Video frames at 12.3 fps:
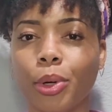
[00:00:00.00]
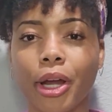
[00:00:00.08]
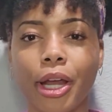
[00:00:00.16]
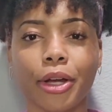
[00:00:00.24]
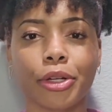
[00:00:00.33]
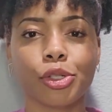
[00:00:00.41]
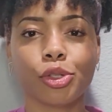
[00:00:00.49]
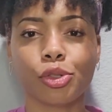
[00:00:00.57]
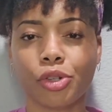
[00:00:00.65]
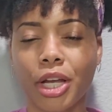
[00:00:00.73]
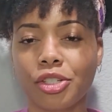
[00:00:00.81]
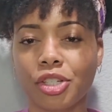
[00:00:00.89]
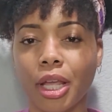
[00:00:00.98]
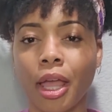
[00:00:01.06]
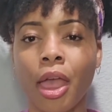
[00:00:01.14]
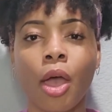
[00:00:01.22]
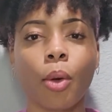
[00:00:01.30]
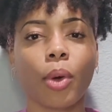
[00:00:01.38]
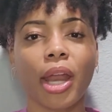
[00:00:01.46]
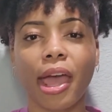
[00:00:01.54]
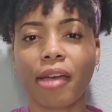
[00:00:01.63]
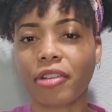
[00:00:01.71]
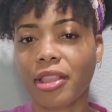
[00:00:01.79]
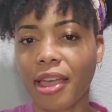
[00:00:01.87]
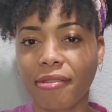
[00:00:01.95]
prayer, stretching,
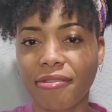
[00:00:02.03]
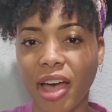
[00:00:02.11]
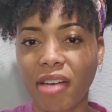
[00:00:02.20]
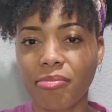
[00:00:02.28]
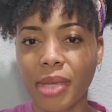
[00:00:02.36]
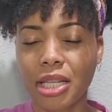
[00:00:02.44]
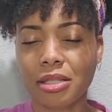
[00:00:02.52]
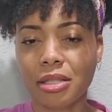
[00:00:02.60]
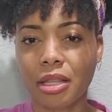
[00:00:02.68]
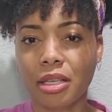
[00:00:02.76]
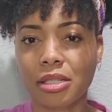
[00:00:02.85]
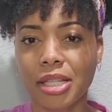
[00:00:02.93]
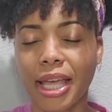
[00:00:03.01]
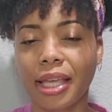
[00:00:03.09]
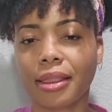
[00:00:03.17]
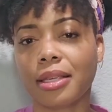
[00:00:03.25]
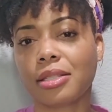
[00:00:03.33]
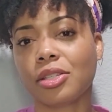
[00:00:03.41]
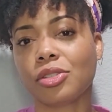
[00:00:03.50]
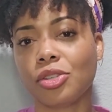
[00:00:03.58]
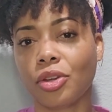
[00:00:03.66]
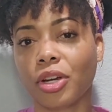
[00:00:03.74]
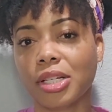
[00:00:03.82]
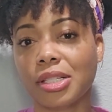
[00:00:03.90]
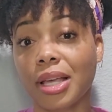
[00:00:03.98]
whatever that 5 minutes looks like. This is
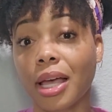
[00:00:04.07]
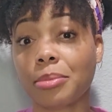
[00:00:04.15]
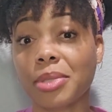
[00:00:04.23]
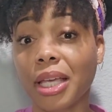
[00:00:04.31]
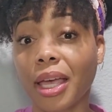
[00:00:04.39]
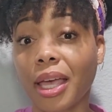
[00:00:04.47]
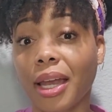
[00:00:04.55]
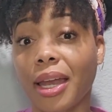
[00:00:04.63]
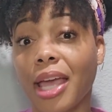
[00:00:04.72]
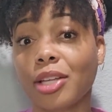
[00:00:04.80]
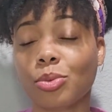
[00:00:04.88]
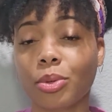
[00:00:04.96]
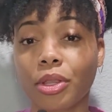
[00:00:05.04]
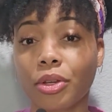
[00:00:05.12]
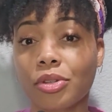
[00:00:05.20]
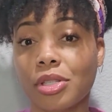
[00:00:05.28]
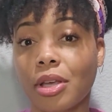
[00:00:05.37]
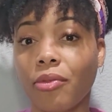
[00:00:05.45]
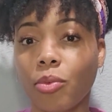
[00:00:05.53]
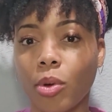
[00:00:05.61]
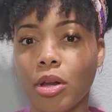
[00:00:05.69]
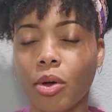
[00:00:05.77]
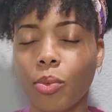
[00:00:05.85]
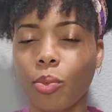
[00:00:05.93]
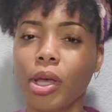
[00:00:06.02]
your time to connect with yourself
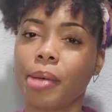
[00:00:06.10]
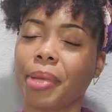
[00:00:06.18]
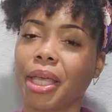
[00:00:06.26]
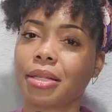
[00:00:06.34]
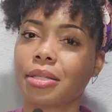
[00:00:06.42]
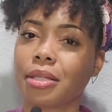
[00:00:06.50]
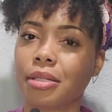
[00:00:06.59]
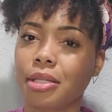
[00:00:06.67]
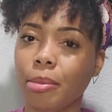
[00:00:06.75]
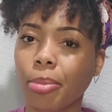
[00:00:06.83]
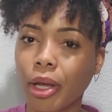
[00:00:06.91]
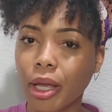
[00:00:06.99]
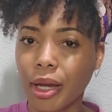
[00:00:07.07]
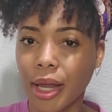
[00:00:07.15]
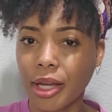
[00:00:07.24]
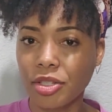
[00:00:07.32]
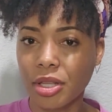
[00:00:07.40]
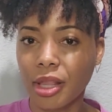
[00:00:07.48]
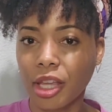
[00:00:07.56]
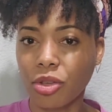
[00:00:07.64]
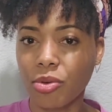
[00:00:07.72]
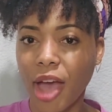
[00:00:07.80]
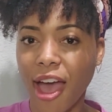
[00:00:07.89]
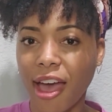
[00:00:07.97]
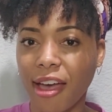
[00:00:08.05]
one-on-one, because the deeper connection that you
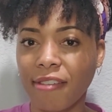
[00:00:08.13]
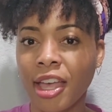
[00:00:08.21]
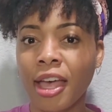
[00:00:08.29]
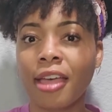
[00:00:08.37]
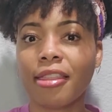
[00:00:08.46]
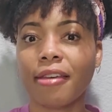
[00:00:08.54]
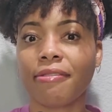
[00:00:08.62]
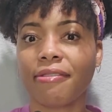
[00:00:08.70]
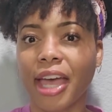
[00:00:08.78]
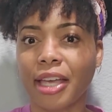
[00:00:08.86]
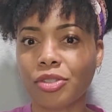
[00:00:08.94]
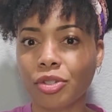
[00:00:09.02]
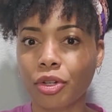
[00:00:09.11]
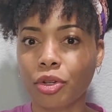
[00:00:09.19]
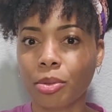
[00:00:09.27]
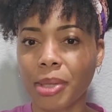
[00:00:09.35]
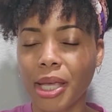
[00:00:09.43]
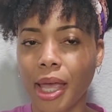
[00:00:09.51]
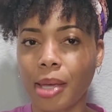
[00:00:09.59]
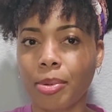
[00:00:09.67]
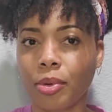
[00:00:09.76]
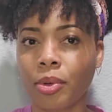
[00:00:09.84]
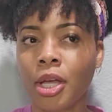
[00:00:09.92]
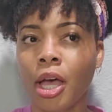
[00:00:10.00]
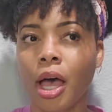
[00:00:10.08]
have, the faster you'll be able